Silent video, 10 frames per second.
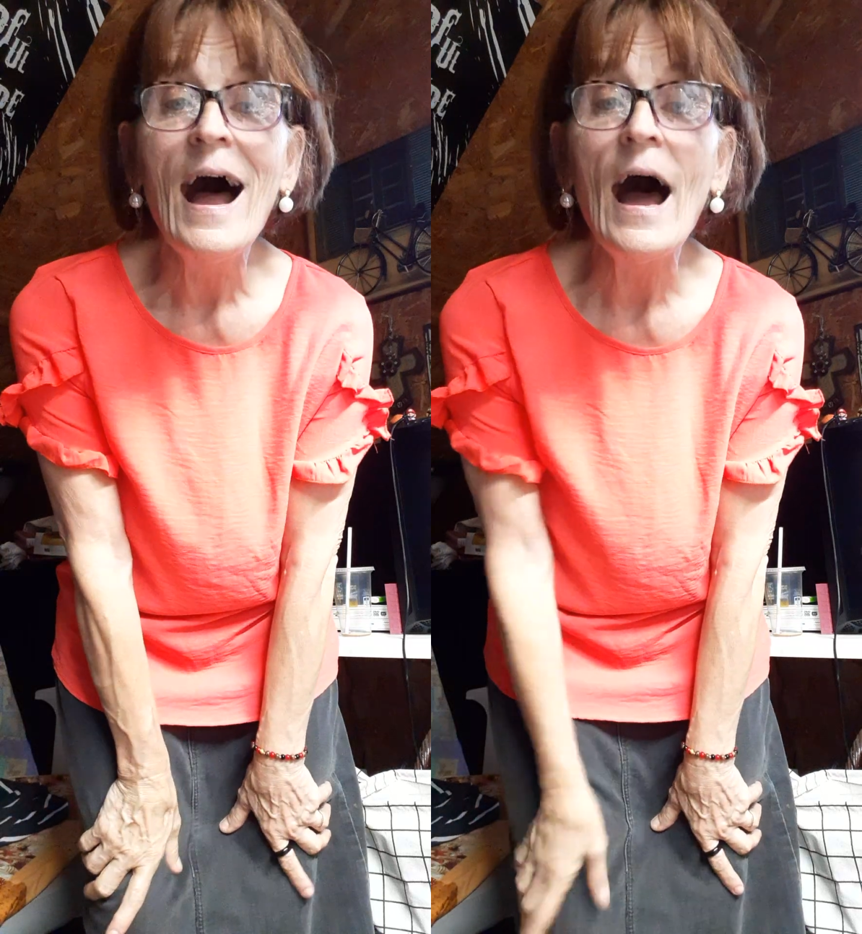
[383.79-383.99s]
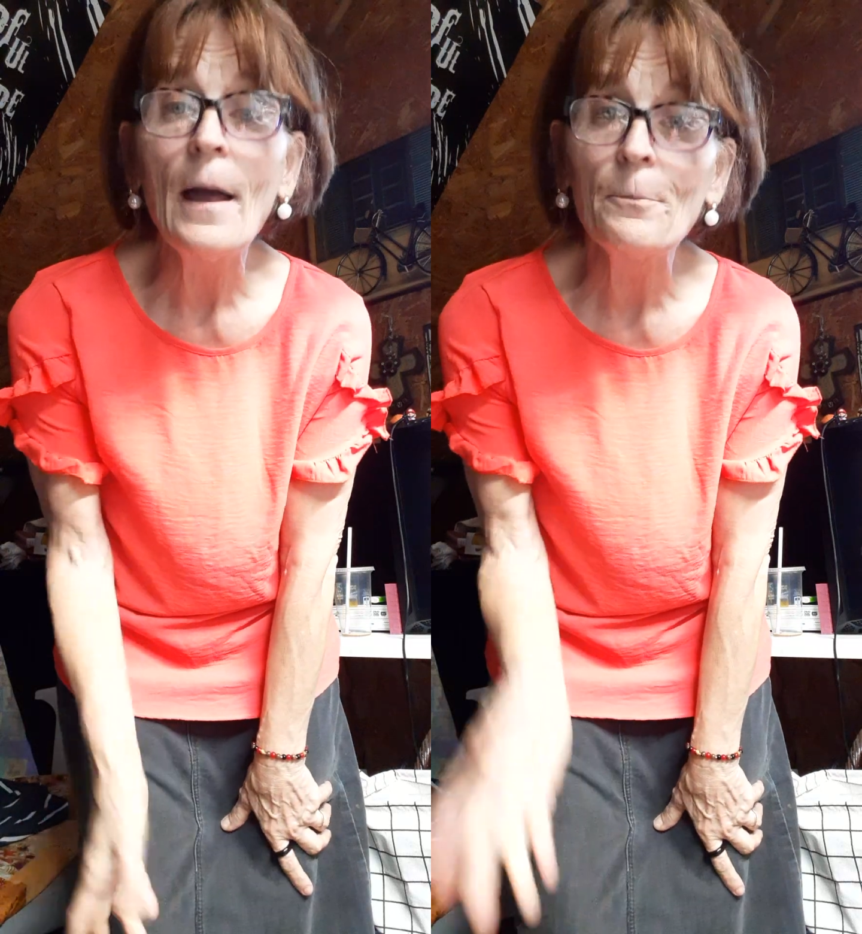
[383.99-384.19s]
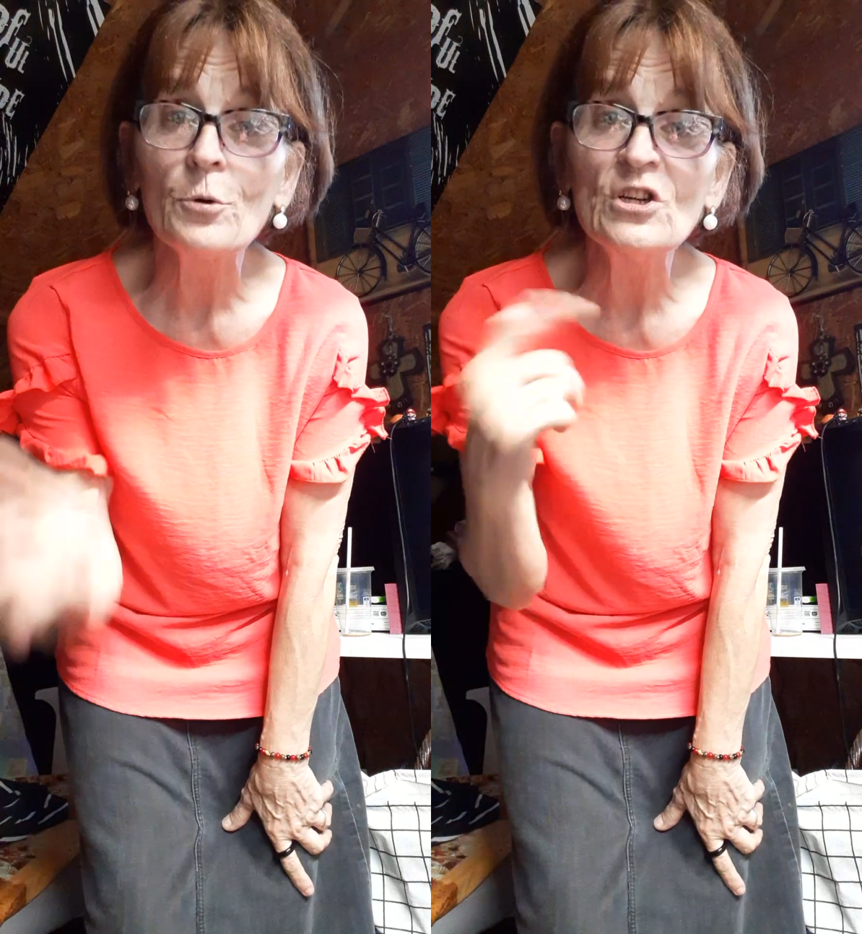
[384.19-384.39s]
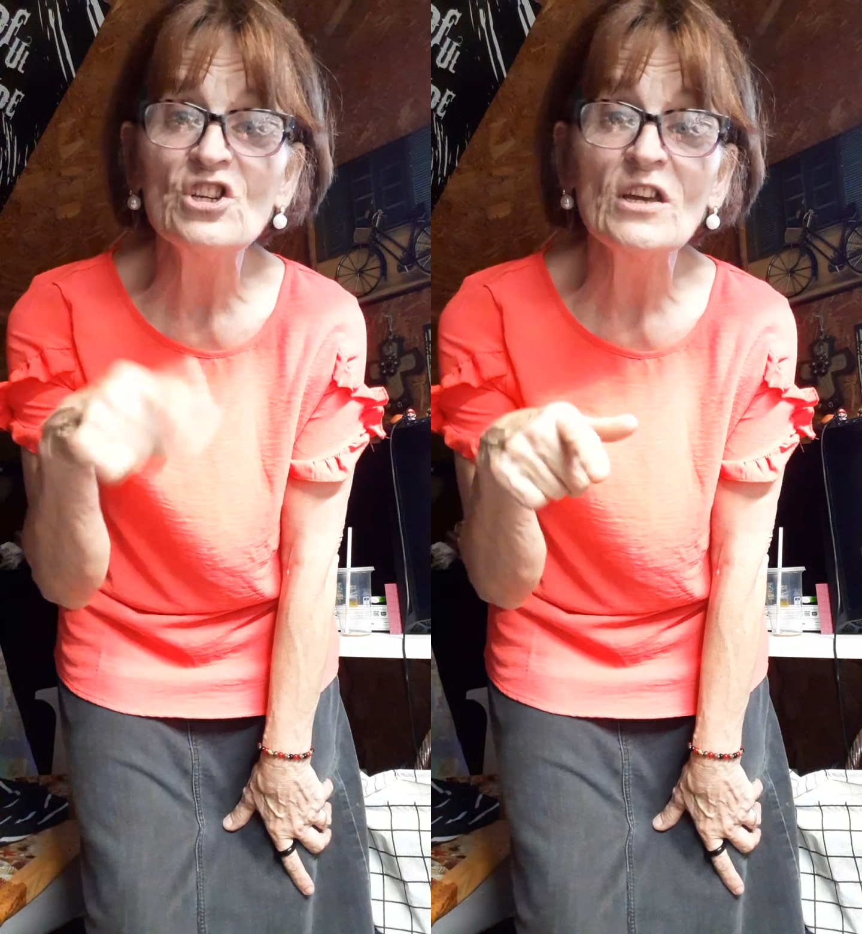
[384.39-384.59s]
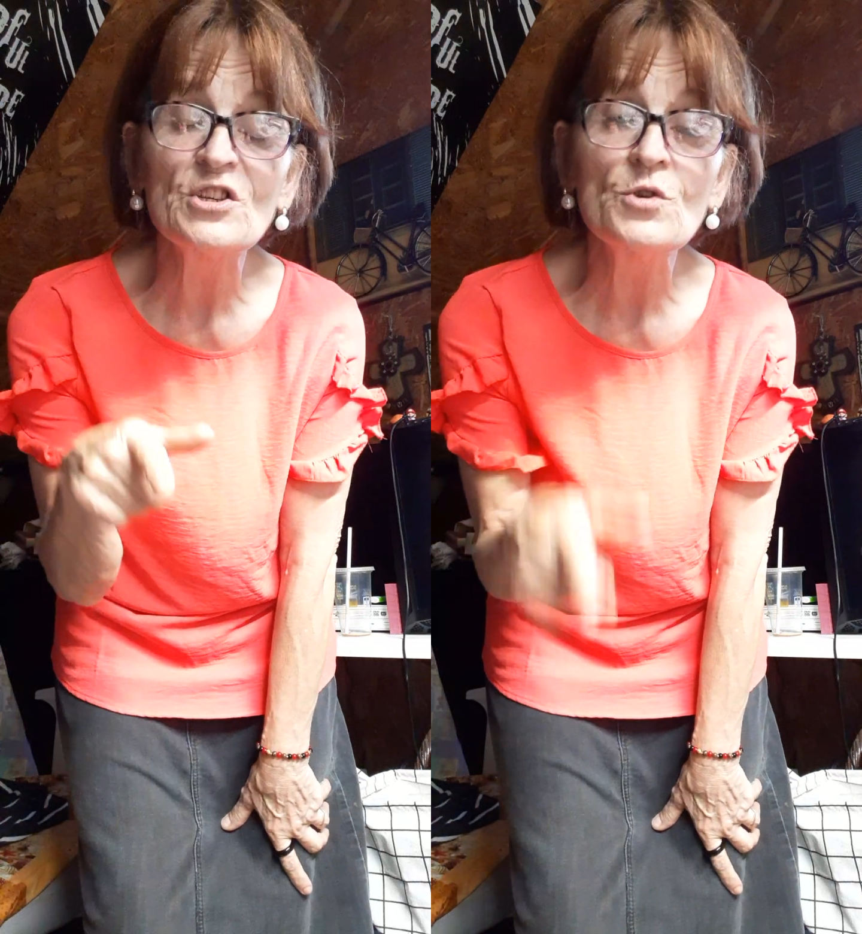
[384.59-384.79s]
I
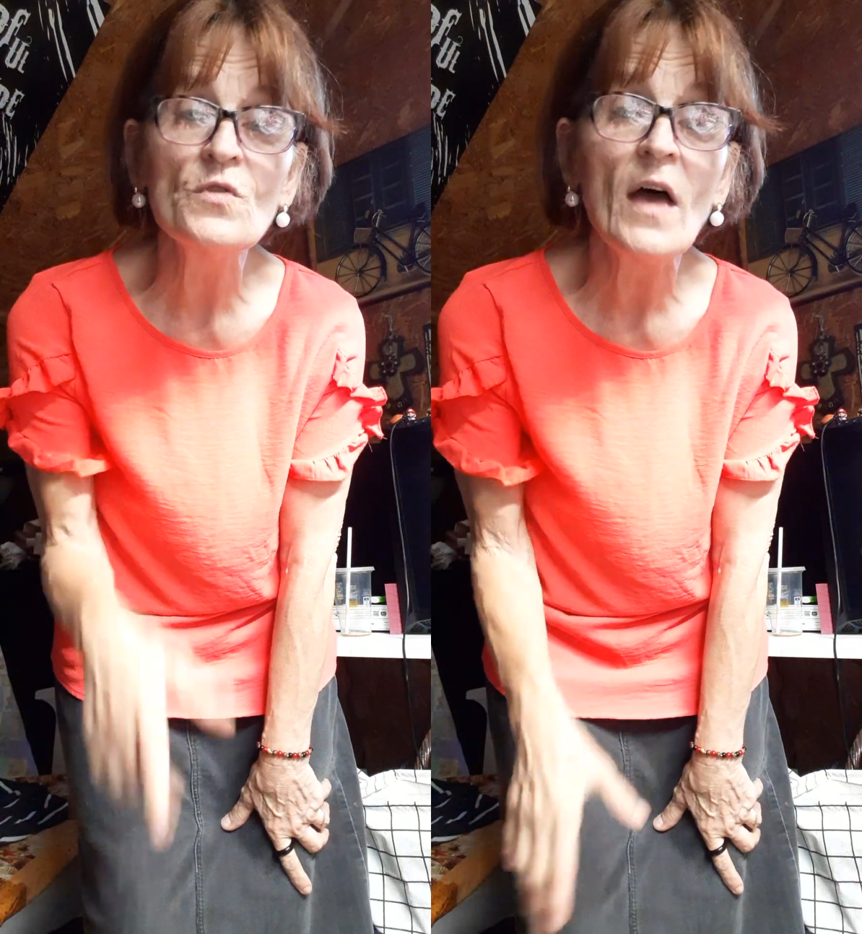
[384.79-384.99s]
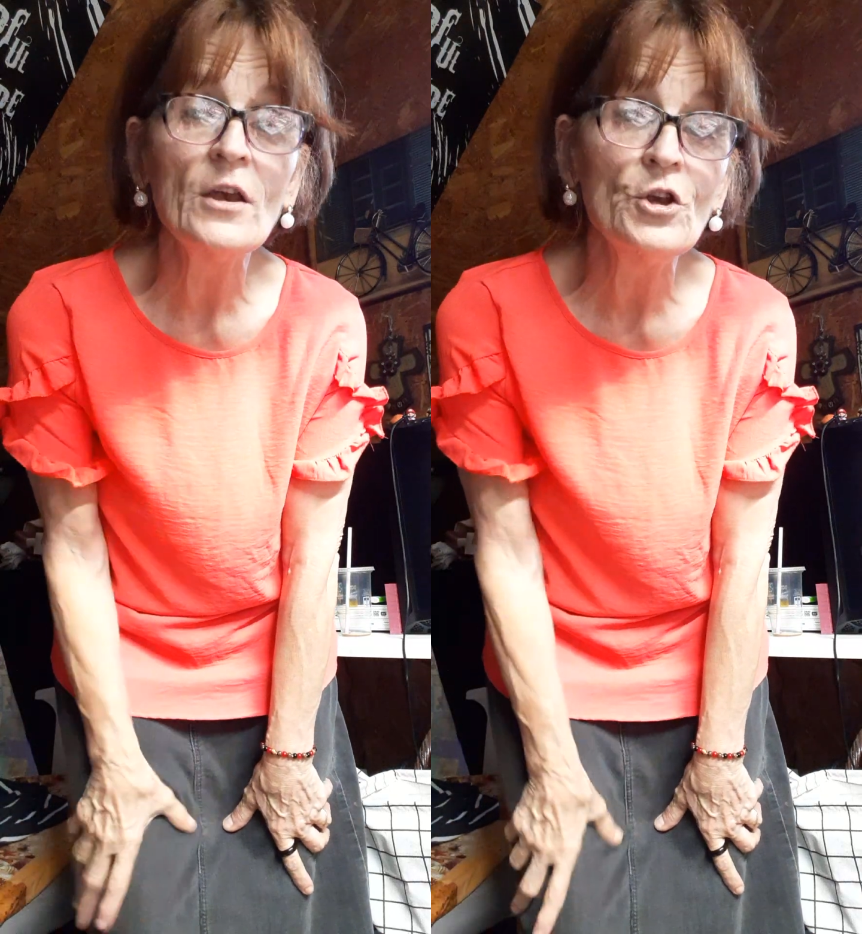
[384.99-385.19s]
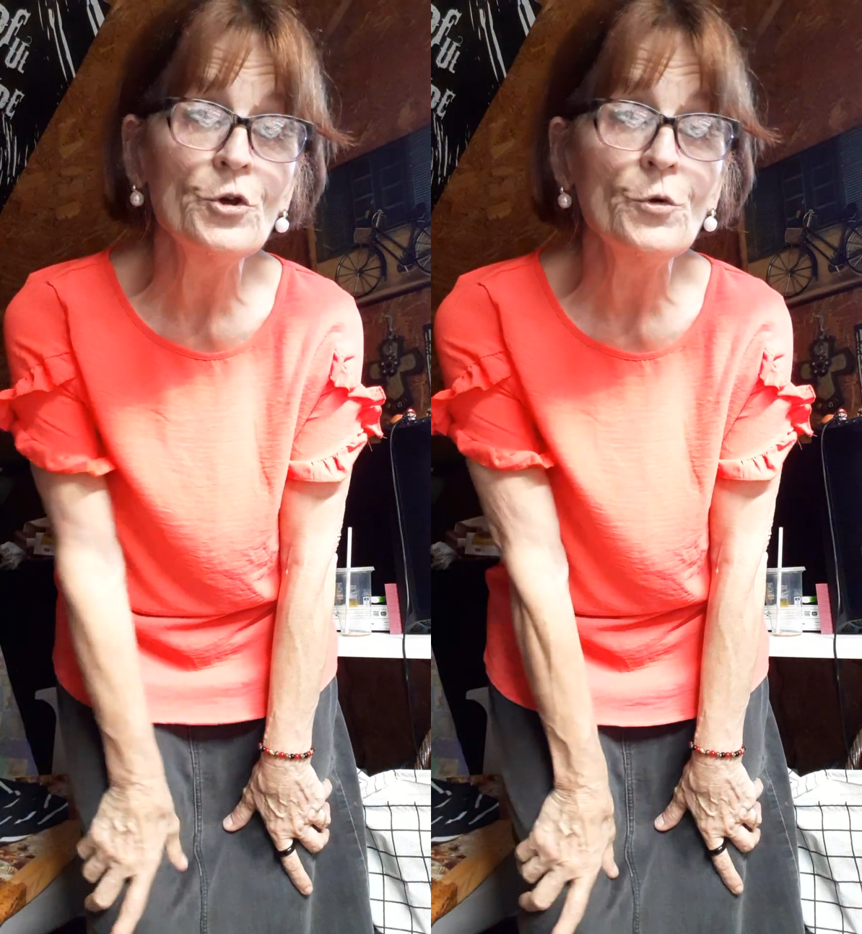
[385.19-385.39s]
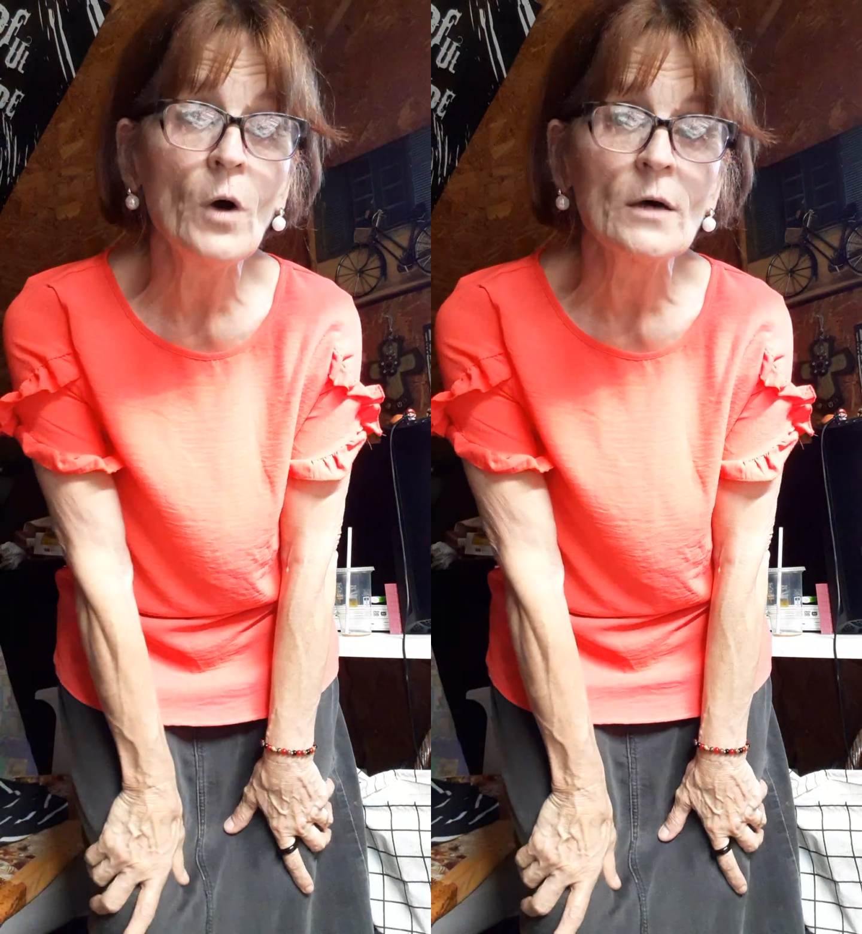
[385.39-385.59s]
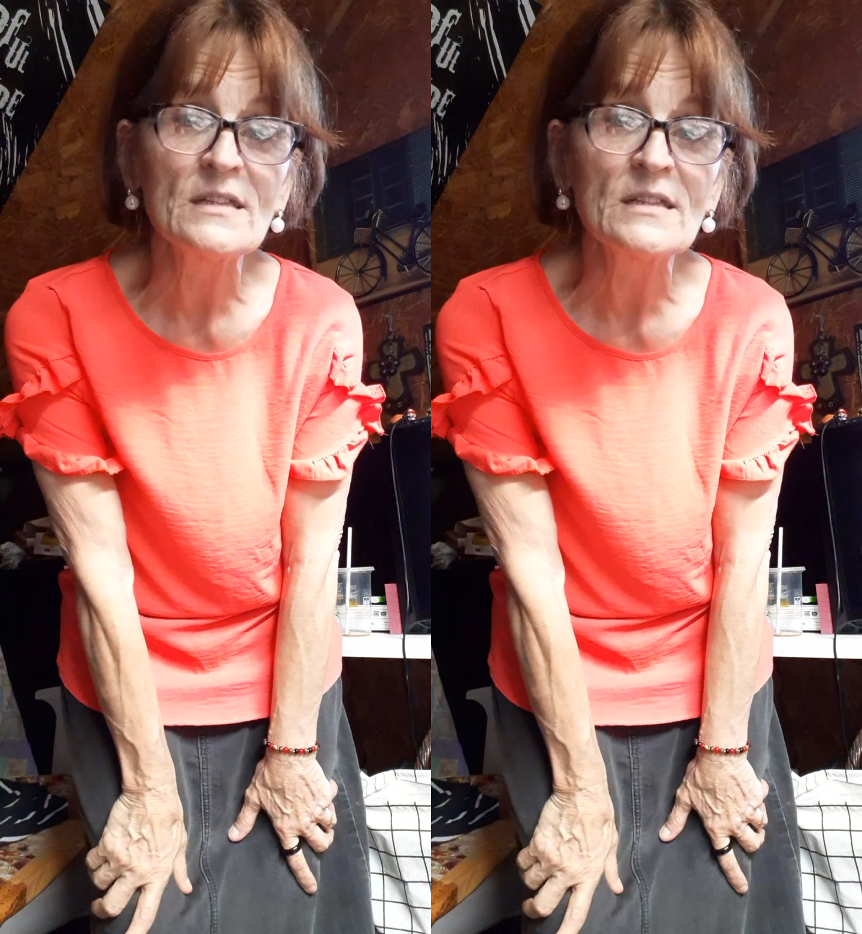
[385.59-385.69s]
appreciate, too, that new uh,